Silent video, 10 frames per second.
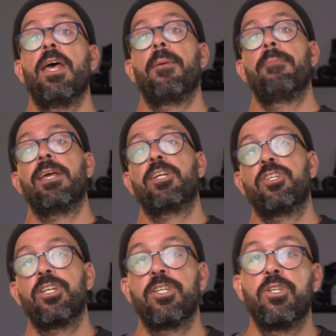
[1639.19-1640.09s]
Make
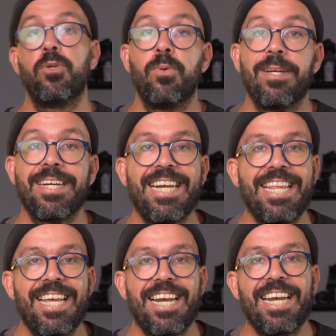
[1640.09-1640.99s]
sure to
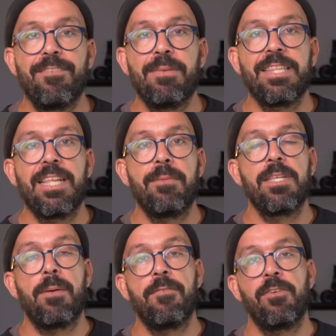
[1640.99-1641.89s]
leave me a thumbs
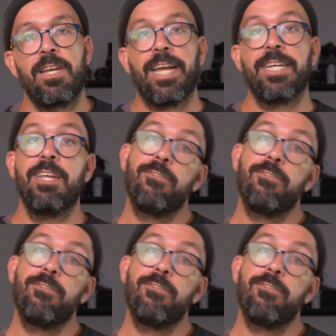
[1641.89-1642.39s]
up if you like it.